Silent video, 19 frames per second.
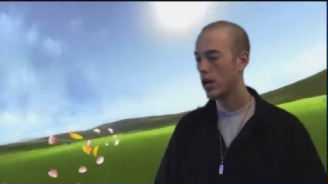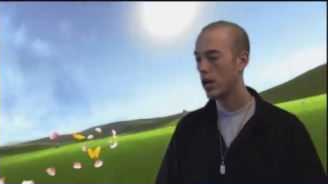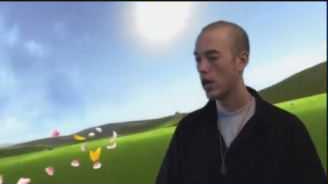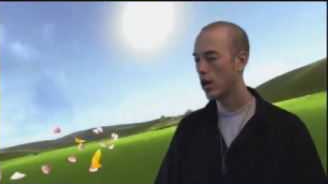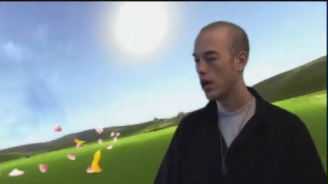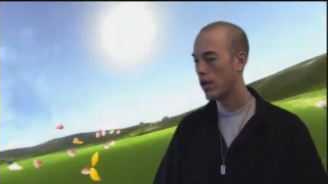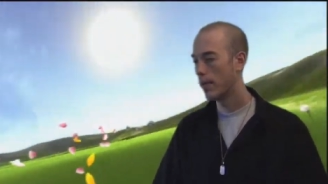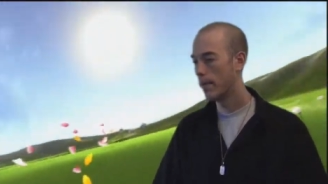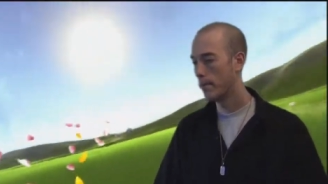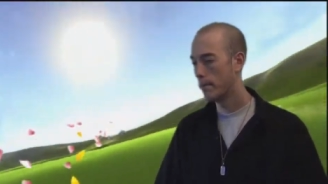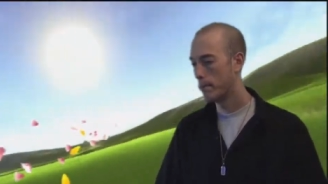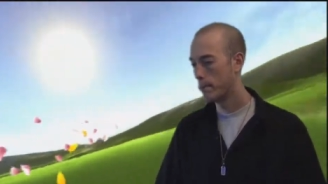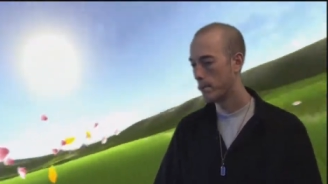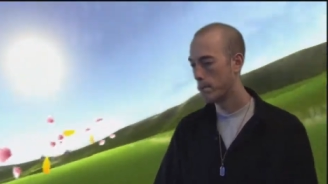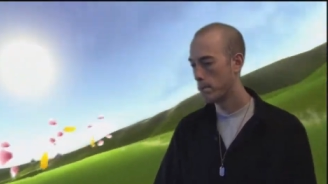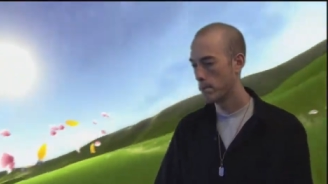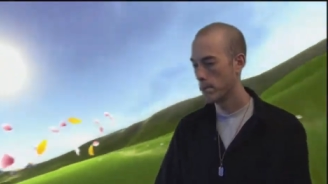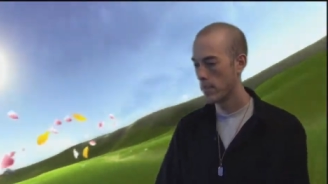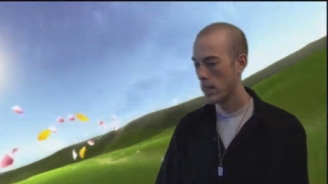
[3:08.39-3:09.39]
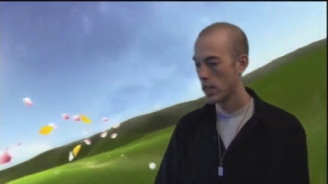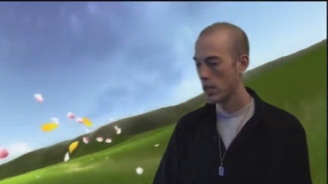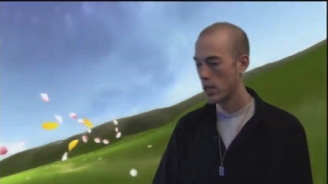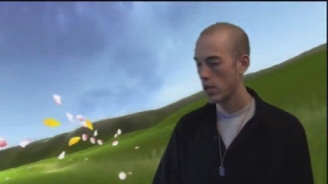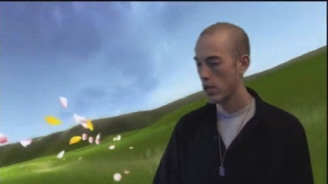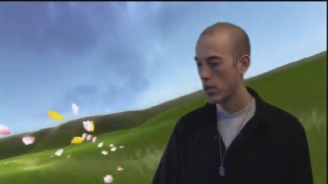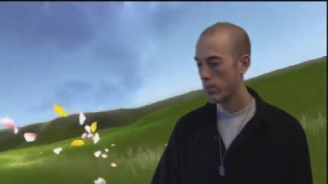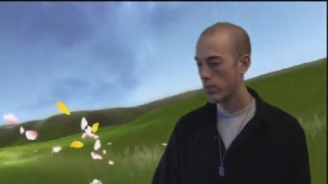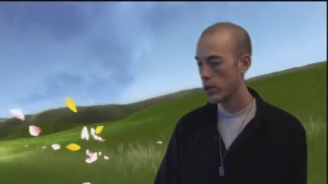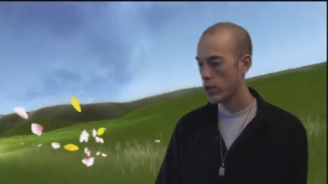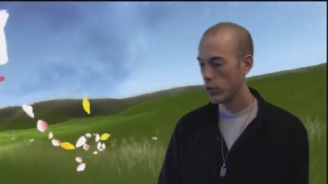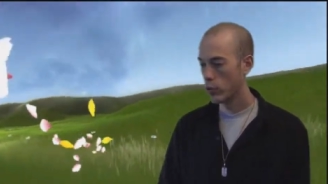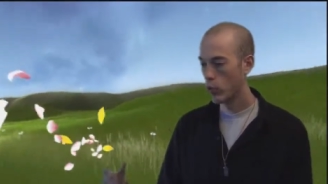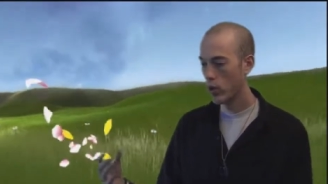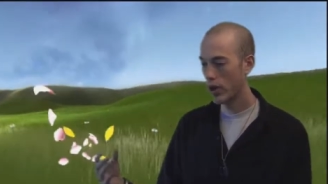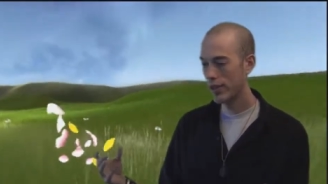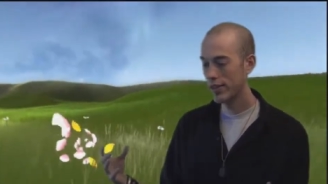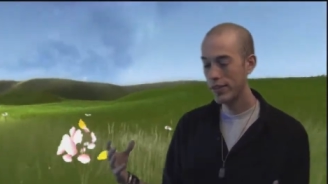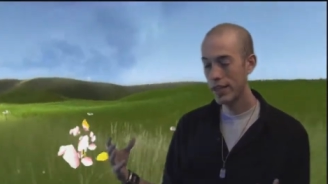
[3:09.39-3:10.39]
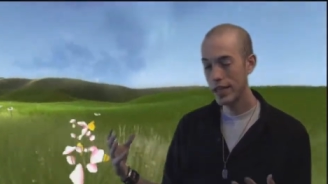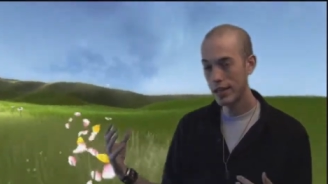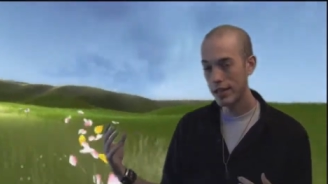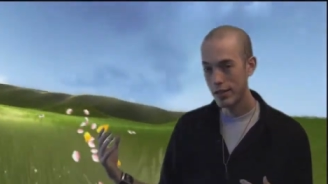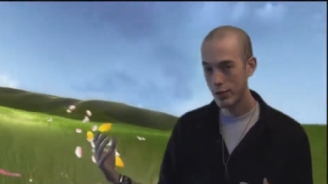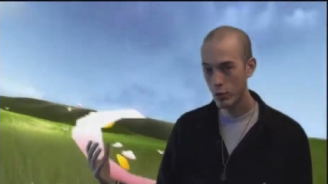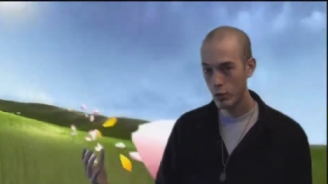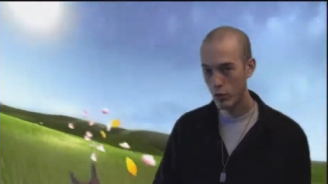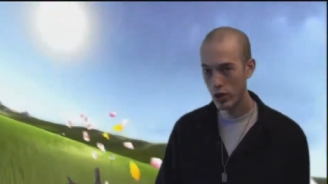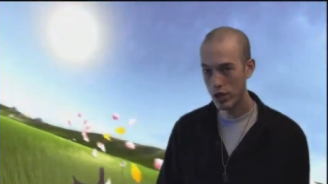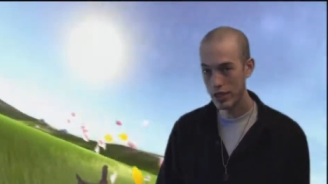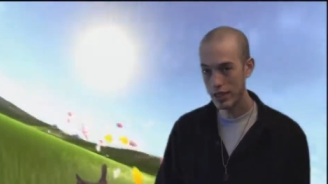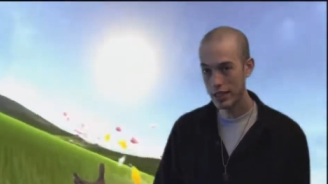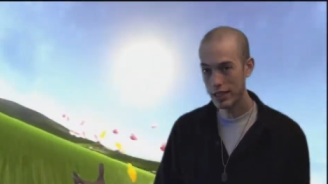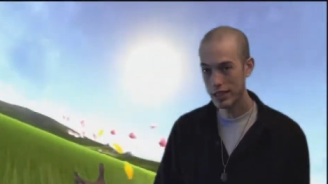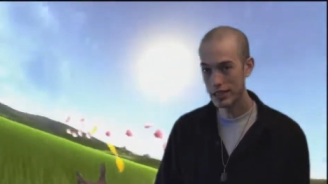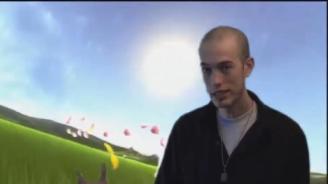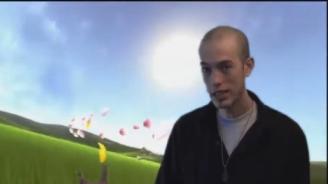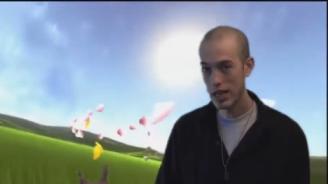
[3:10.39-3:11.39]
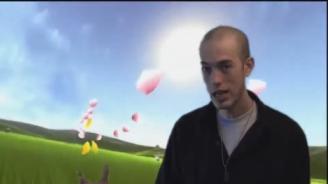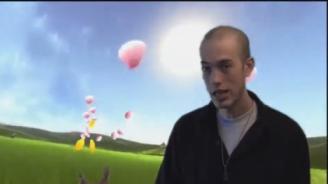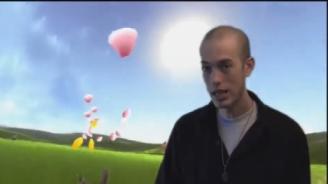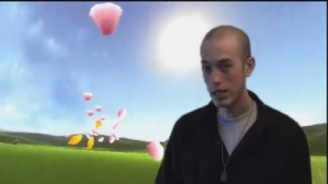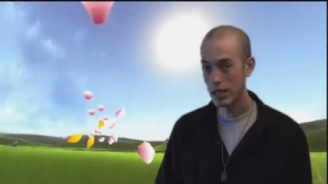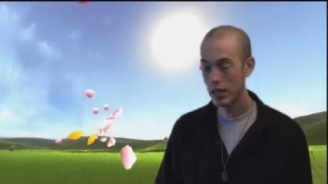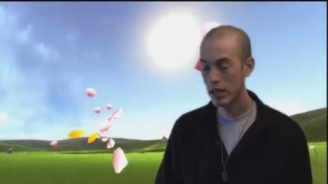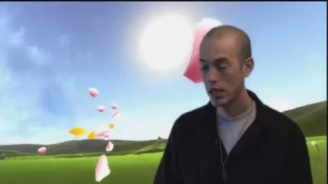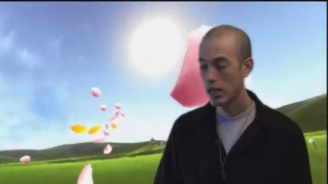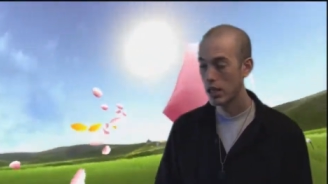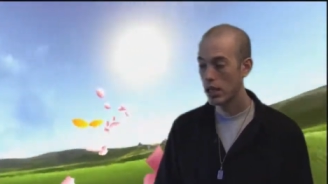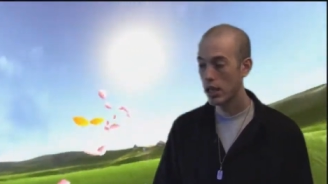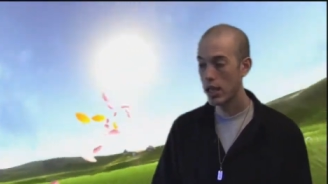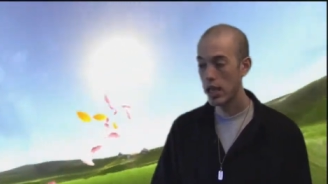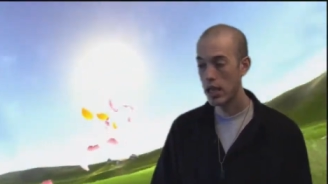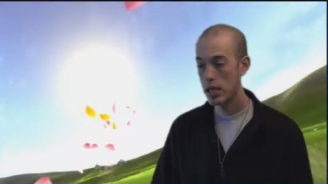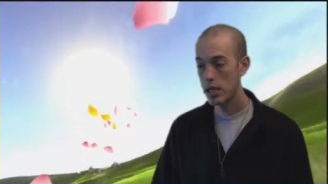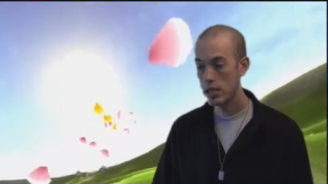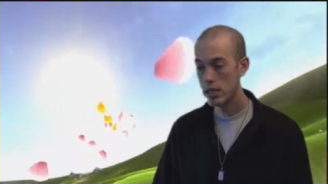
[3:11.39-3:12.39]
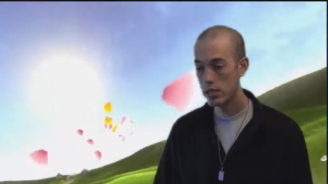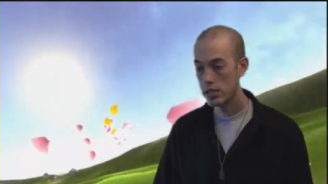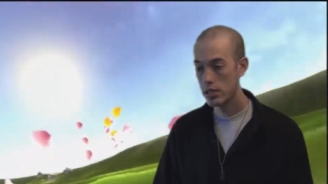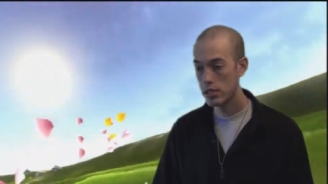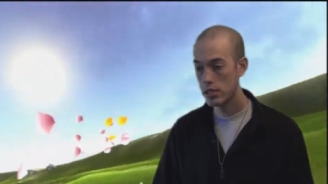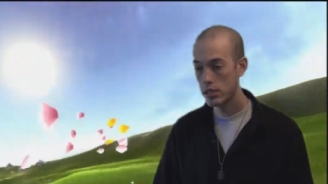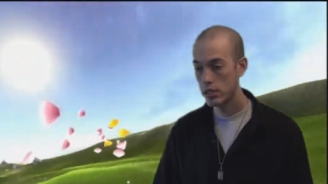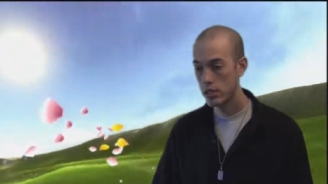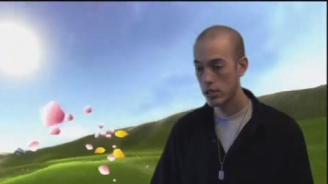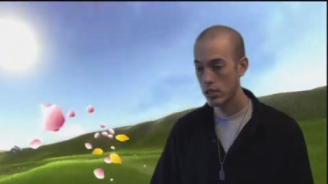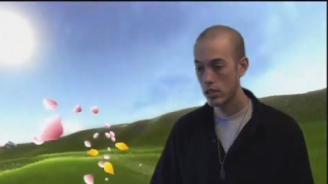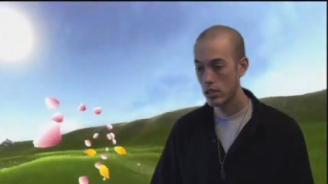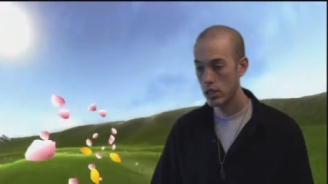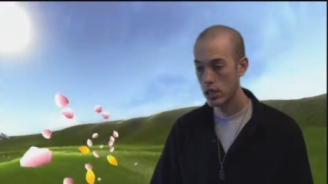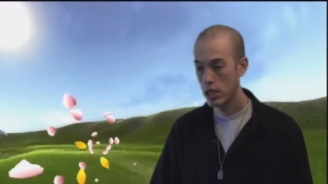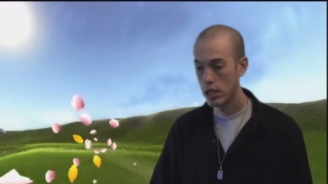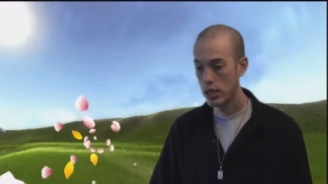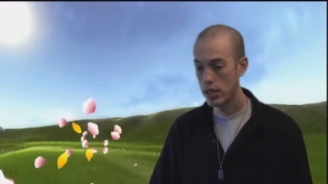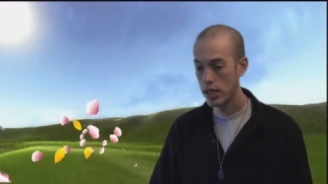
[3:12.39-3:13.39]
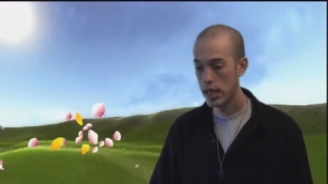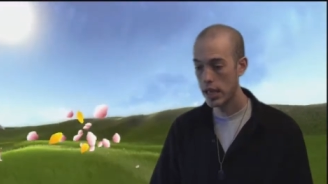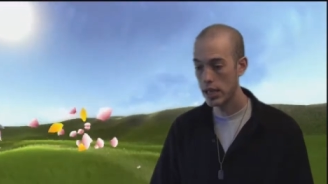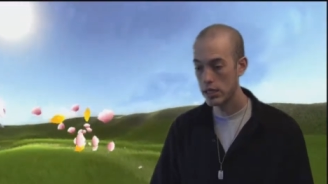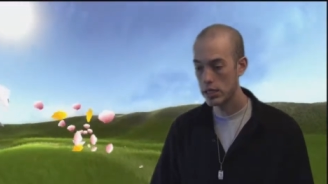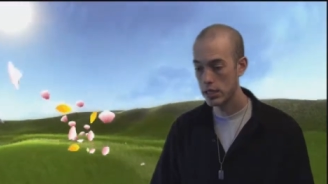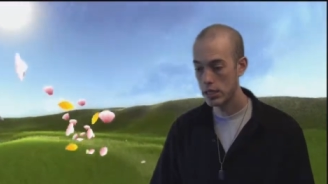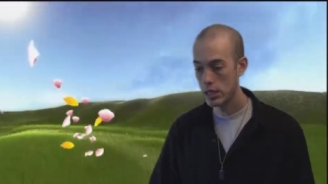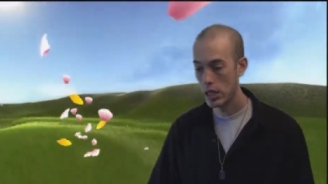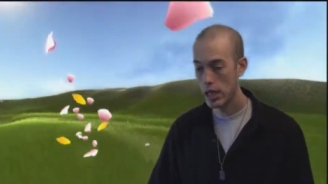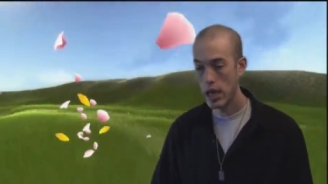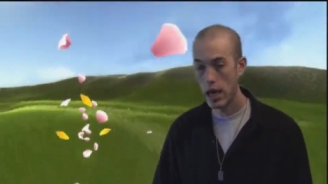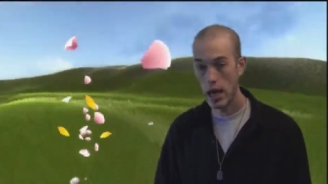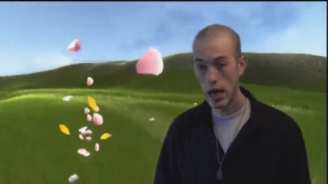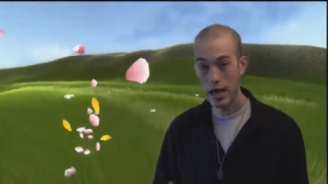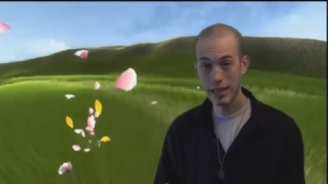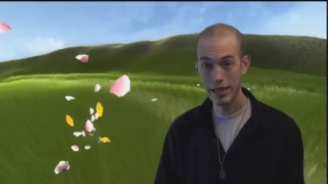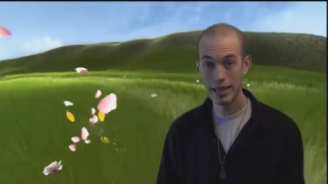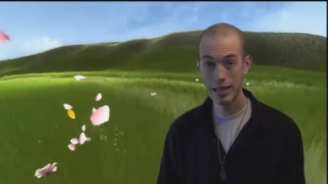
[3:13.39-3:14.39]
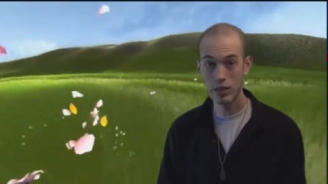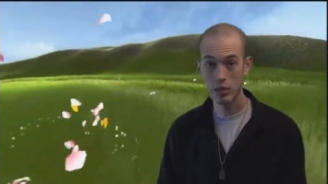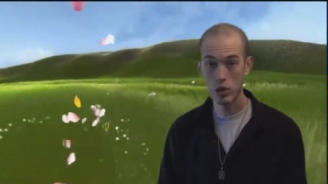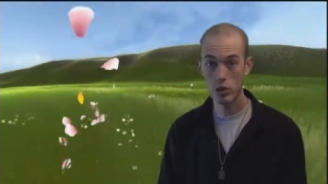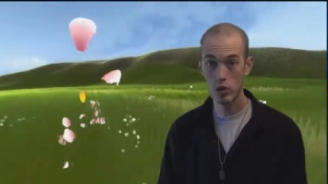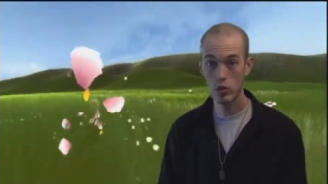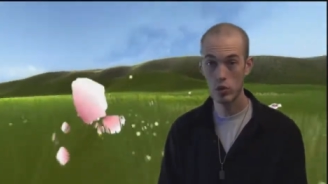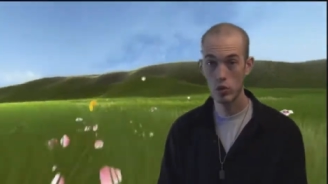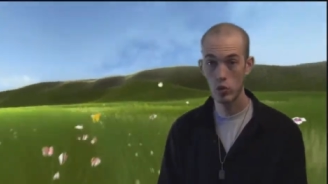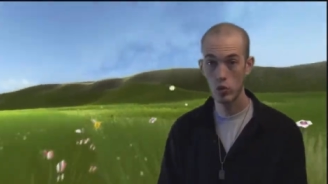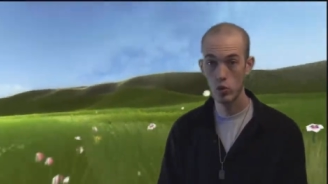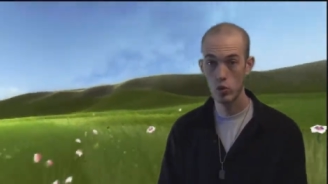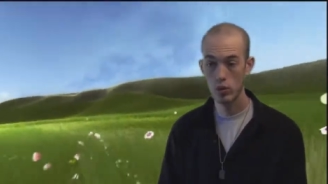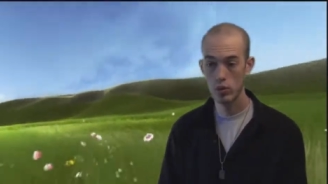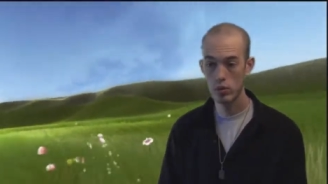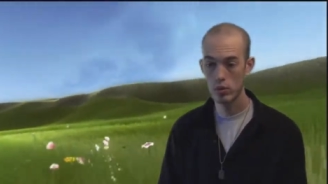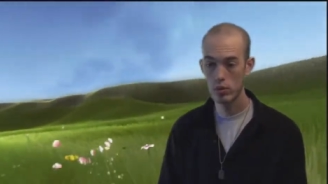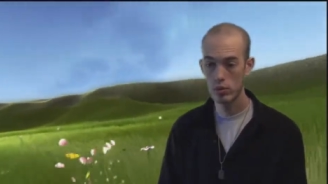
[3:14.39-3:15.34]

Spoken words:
But one thing really exciting is that I get to